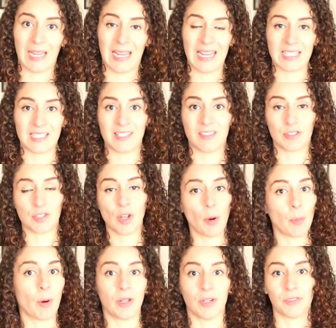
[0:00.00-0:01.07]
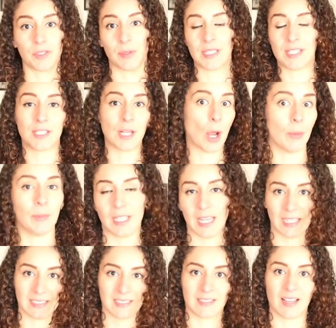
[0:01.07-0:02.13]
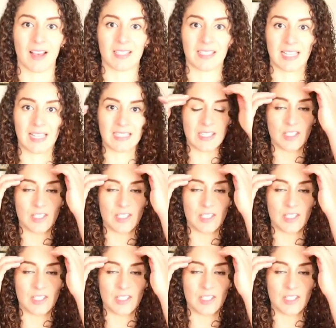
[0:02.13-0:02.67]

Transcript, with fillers: It's, there's no point of doing so many exercises